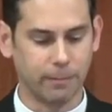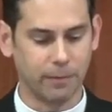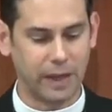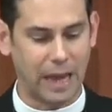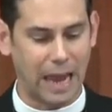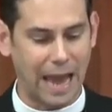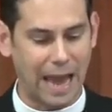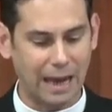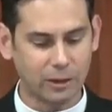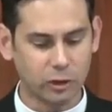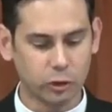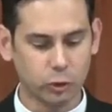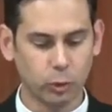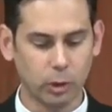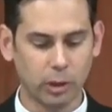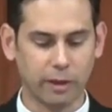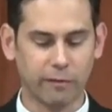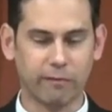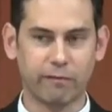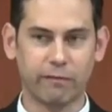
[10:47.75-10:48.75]
the
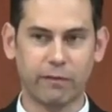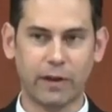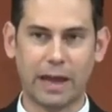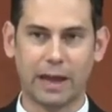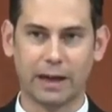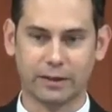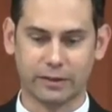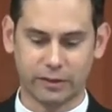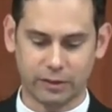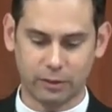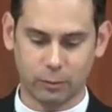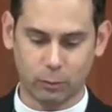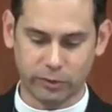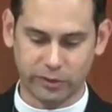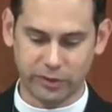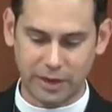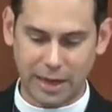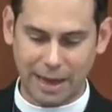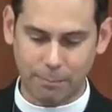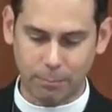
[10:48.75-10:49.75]
actual effect
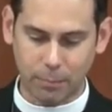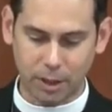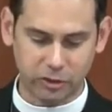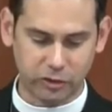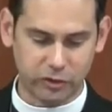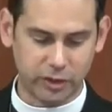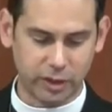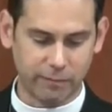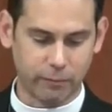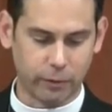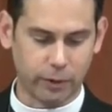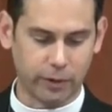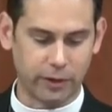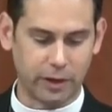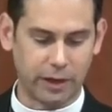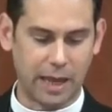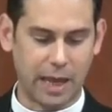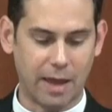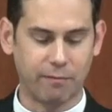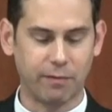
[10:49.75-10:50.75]
was not much different
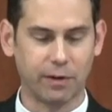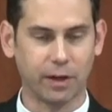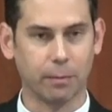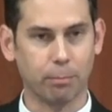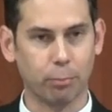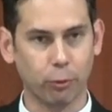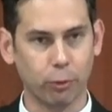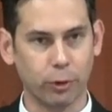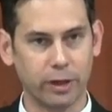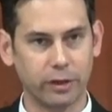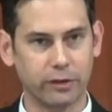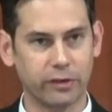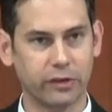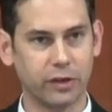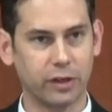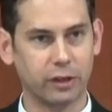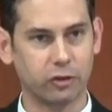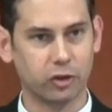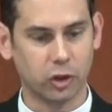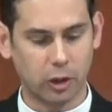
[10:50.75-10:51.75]
than having a prince
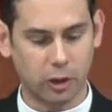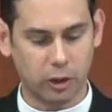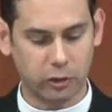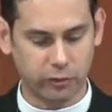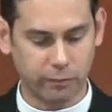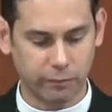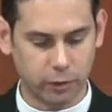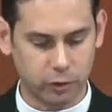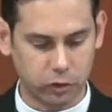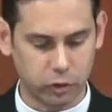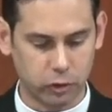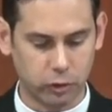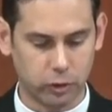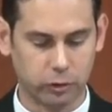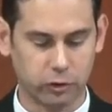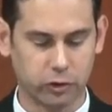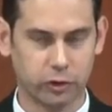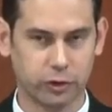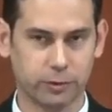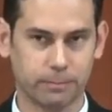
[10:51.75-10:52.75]
in charge of the
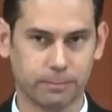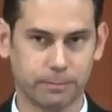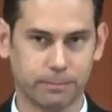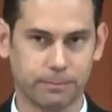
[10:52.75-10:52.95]
church.